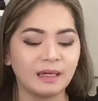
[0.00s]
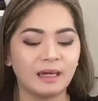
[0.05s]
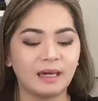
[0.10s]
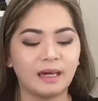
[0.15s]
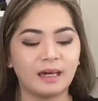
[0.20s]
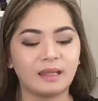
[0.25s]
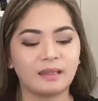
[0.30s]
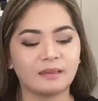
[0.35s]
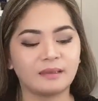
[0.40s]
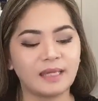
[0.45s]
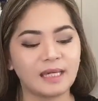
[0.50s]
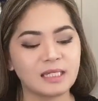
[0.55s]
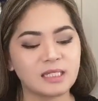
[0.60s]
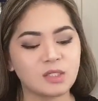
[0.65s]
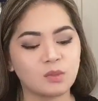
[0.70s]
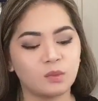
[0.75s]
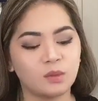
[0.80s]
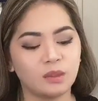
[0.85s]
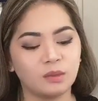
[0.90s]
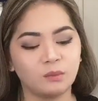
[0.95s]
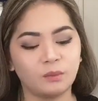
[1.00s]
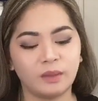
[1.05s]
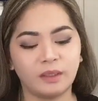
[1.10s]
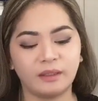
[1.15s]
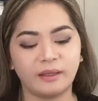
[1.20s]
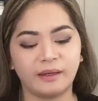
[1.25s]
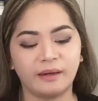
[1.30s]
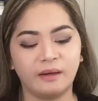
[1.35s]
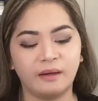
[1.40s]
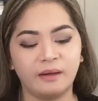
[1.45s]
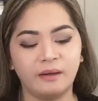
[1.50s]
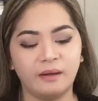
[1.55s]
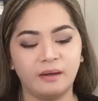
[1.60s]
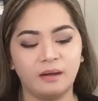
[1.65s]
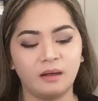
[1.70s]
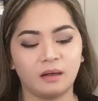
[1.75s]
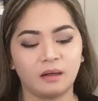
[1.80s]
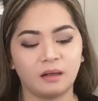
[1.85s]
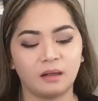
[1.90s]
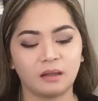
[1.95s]
And next one, we
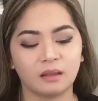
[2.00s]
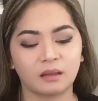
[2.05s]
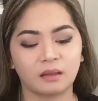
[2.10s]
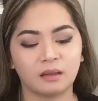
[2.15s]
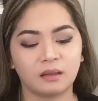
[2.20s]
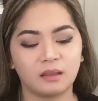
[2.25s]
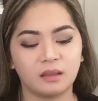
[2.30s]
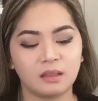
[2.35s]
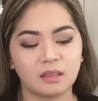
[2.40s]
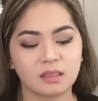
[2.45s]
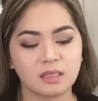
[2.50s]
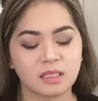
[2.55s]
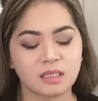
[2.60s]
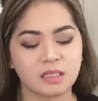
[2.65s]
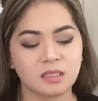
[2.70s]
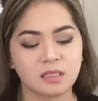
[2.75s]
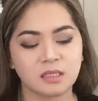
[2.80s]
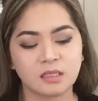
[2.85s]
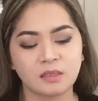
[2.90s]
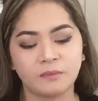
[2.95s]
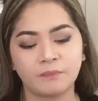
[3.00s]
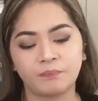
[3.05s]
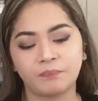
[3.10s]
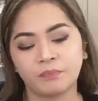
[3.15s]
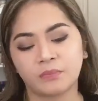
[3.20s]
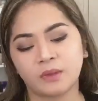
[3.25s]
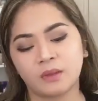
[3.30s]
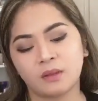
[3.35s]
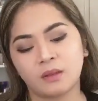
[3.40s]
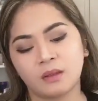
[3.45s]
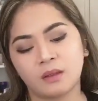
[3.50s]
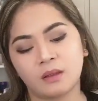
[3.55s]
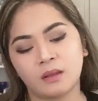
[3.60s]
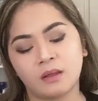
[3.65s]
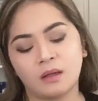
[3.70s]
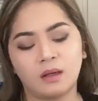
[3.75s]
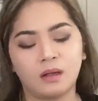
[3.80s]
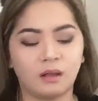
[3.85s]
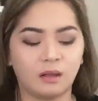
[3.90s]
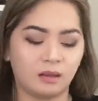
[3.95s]
got this.
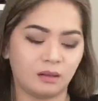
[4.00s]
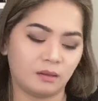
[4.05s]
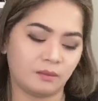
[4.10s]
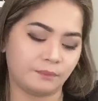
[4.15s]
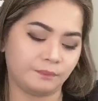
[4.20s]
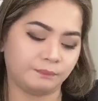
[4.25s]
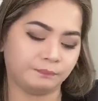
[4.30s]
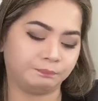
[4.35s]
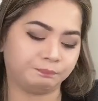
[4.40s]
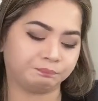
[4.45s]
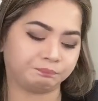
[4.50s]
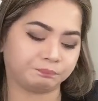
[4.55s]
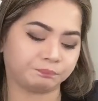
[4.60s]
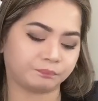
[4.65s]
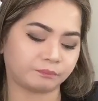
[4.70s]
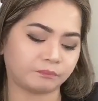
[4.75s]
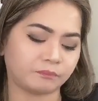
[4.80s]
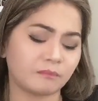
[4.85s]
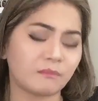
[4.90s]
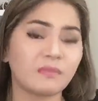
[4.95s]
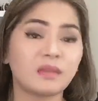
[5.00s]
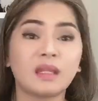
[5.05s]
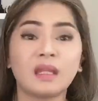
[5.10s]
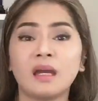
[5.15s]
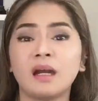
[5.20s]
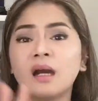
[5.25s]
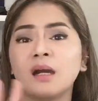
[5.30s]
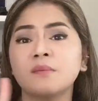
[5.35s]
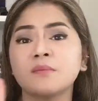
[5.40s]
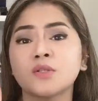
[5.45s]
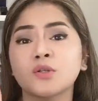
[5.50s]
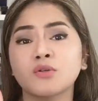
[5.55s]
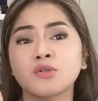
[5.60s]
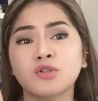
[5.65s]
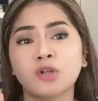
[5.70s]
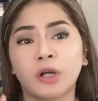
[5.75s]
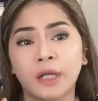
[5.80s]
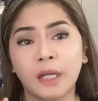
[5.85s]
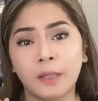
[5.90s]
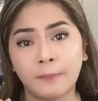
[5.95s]
I'm so
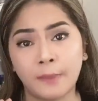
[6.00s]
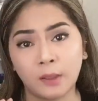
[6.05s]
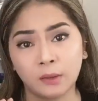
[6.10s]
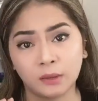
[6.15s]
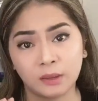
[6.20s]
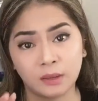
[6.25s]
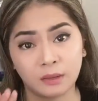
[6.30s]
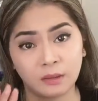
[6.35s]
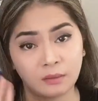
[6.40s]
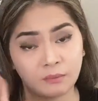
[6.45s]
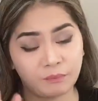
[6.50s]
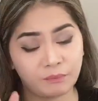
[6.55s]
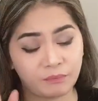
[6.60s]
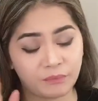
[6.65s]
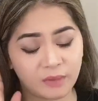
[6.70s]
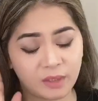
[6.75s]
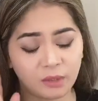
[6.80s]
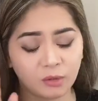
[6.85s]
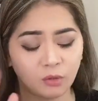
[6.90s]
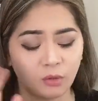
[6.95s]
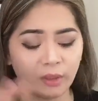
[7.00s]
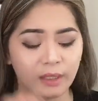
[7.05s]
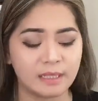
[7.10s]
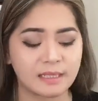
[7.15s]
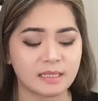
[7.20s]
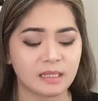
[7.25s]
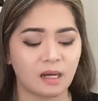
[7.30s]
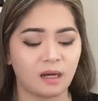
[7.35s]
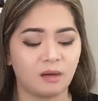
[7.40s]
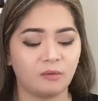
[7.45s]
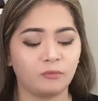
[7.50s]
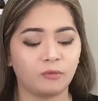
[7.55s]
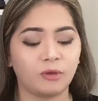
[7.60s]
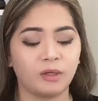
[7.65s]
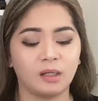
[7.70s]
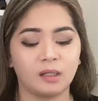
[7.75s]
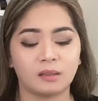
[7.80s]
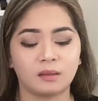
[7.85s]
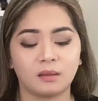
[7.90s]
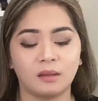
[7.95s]
sorry about the noise.
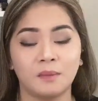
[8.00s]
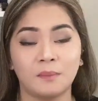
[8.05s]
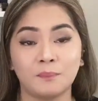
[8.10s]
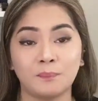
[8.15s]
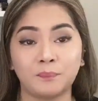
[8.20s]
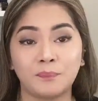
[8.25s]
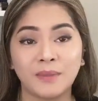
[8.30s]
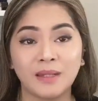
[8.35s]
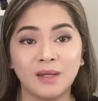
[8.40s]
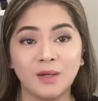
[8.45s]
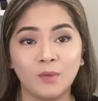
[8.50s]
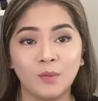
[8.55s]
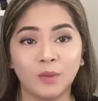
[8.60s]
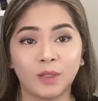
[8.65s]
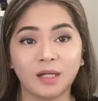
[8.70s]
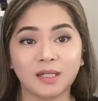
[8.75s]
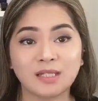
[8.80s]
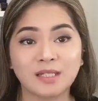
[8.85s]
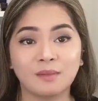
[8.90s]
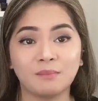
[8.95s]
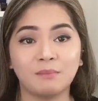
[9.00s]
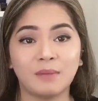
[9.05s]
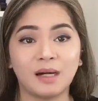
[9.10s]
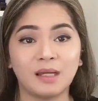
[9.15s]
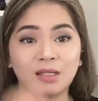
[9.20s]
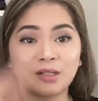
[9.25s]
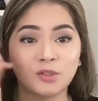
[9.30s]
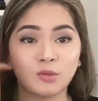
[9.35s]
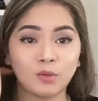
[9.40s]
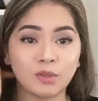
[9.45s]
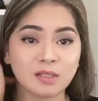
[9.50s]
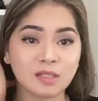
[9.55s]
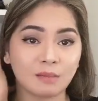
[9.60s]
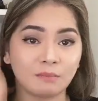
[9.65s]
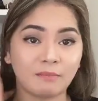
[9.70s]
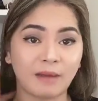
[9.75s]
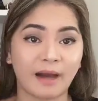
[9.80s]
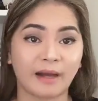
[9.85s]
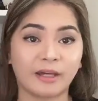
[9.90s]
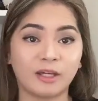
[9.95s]
We got somebody doing
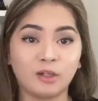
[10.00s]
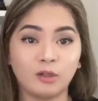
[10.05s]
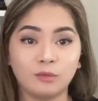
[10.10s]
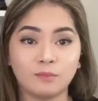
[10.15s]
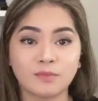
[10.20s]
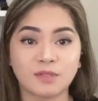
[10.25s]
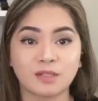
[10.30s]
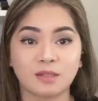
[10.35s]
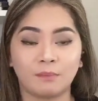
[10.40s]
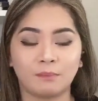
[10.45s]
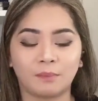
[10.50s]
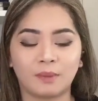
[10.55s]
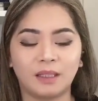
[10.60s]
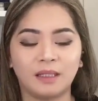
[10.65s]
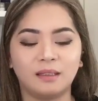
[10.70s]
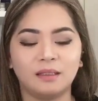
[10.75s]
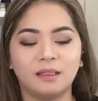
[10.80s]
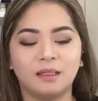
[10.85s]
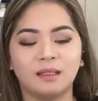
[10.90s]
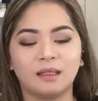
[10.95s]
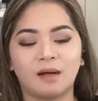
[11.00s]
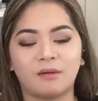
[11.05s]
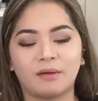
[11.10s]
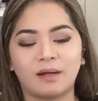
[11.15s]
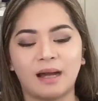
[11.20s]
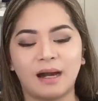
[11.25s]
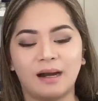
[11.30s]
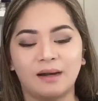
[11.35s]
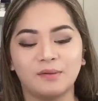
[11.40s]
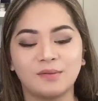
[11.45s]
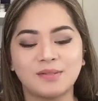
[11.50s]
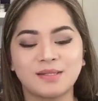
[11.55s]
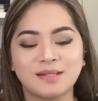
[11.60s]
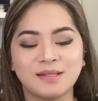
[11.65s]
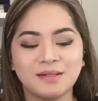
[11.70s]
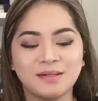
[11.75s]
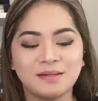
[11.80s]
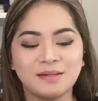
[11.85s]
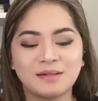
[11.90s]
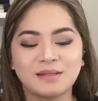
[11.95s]
some vacuum, some cleaning in our house.
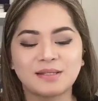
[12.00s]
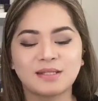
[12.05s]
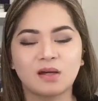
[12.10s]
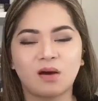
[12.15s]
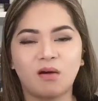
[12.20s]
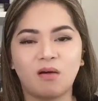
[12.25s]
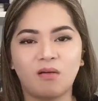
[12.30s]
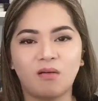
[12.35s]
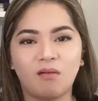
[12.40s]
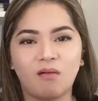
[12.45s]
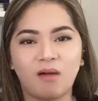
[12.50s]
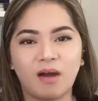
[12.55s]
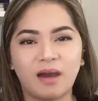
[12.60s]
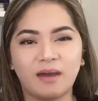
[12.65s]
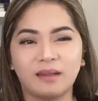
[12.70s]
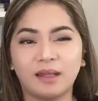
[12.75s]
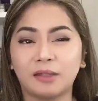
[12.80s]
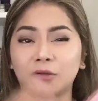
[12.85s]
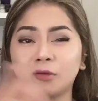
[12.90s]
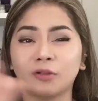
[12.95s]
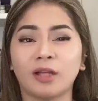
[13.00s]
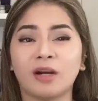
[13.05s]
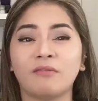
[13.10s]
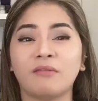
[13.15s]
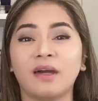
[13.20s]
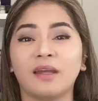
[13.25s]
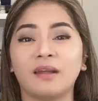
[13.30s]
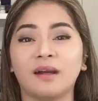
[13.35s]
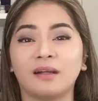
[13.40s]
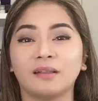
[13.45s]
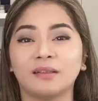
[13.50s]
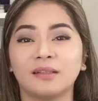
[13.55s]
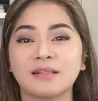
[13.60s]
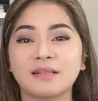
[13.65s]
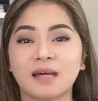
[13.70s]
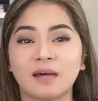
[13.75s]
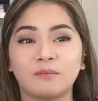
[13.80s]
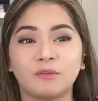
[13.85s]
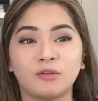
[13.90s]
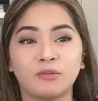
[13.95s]
So, and I don't have any other
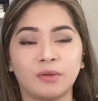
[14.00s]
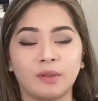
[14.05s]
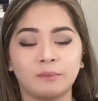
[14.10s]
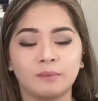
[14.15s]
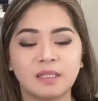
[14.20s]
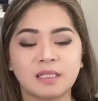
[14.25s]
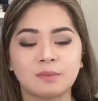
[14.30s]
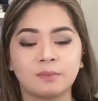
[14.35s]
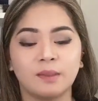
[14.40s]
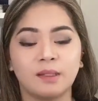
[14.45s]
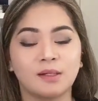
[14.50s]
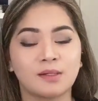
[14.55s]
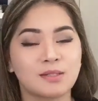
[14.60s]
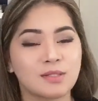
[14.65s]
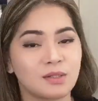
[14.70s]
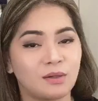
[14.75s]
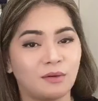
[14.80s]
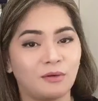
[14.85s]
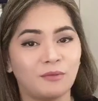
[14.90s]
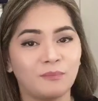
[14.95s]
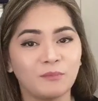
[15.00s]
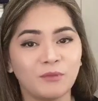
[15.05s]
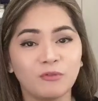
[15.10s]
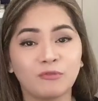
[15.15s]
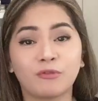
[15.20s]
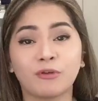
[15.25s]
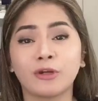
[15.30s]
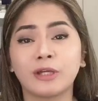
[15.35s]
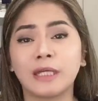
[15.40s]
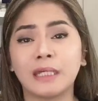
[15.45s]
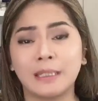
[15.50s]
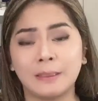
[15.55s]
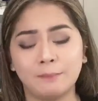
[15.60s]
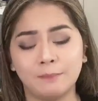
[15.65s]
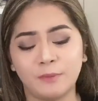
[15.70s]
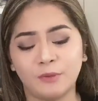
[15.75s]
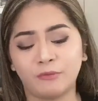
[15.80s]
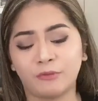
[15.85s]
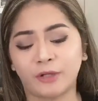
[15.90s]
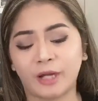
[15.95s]
time to film this vlog. So, forgive
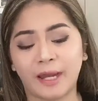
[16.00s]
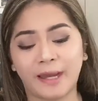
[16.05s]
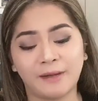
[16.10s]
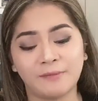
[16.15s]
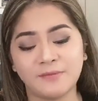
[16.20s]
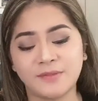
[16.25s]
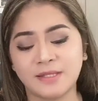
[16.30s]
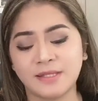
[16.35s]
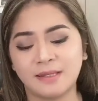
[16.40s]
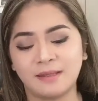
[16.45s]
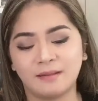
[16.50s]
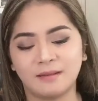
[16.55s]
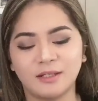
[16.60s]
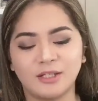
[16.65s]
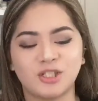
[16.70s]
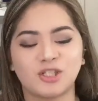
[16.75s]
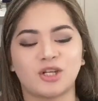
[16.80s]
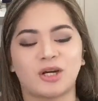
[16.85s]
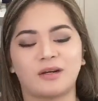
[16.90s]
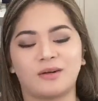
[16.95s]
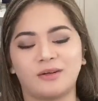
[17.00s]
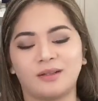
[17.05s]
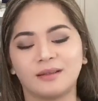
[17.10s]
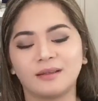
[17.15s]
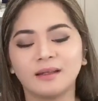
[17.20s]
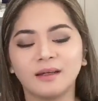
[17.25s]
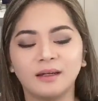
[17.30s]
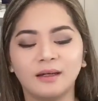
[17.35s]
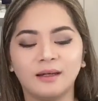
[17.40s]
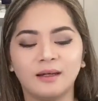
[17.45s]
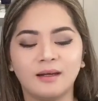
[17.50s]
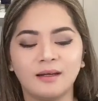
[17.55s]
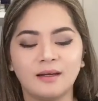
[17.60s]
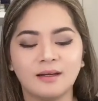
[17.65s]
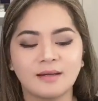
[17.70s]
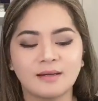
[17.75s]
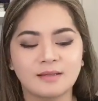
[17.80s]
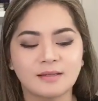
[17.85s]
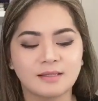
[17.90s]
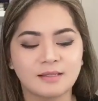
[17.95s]
me for I have seen the chara.
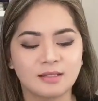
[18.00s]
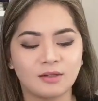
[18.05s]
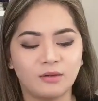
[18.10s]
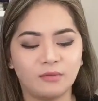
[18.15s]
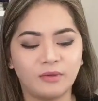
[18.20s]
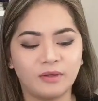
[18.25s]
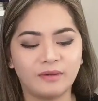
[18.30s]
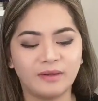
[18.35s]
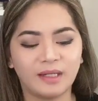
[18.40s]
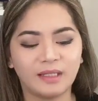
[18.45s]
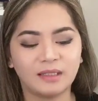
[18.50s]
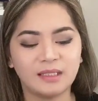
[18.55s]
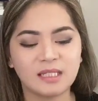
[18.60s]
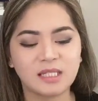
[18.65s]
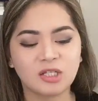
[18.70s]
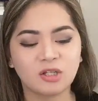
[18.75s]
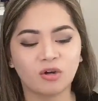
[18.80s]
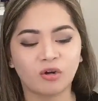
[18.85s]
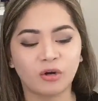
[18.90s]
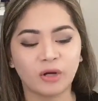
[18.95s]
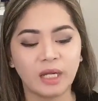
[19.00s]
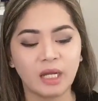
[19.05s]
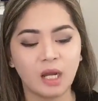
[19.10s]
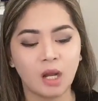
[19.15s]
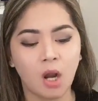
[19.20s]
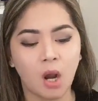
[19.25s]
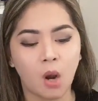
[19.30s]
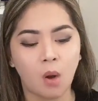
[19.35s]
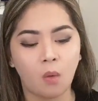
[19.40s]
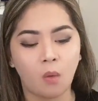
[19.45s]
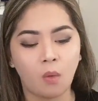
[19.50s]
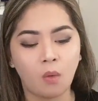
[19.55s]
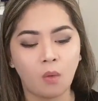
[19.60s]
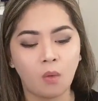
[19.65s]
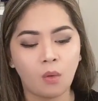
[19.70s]
So, we got this CORINGCO